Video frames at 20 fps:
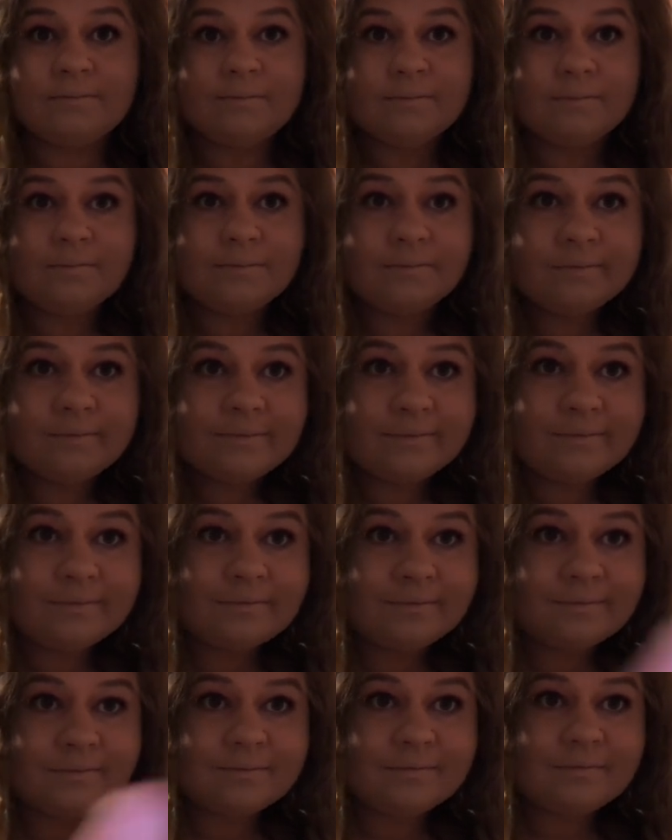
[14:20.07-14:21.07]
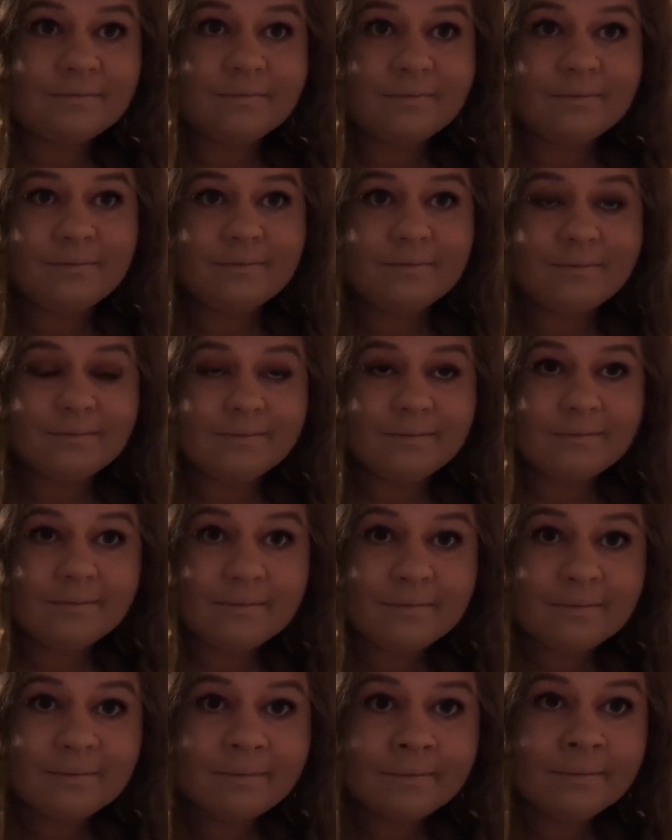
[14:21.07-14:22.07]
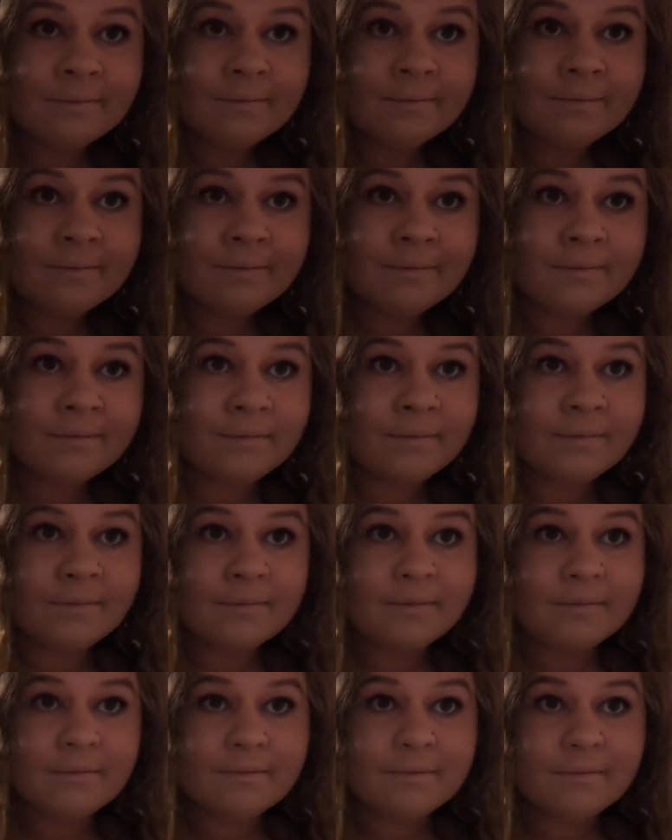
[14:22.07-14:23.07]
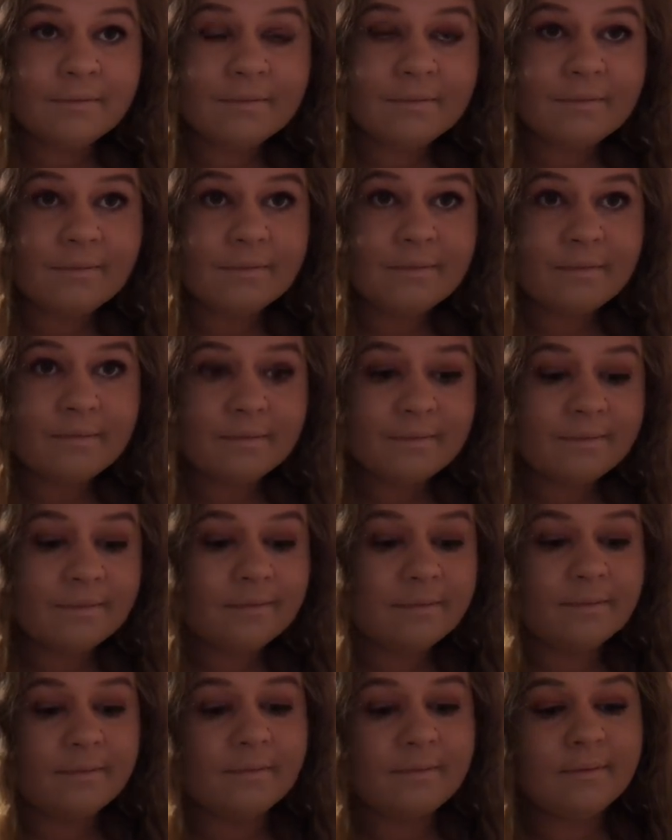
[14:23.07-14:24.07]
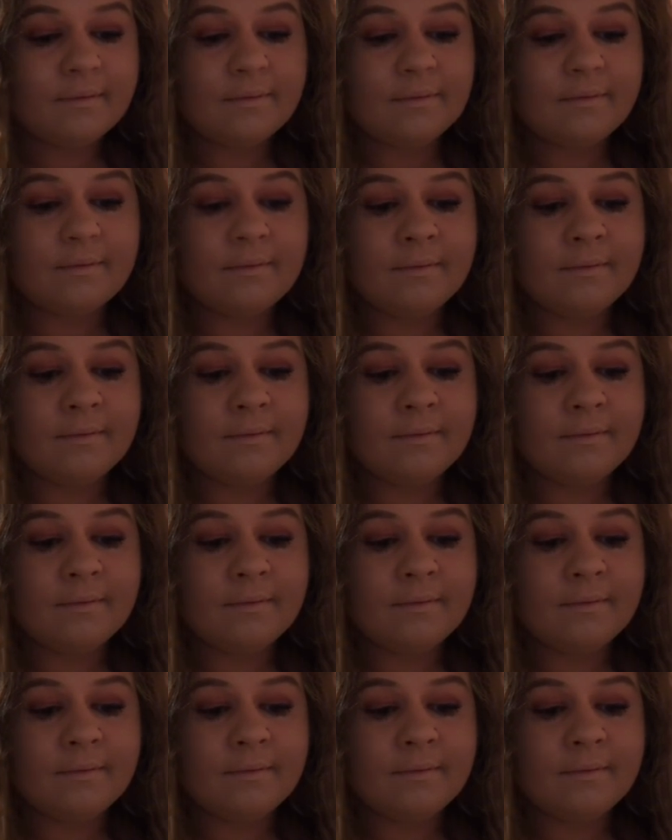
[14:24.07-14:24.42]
Nothing is said.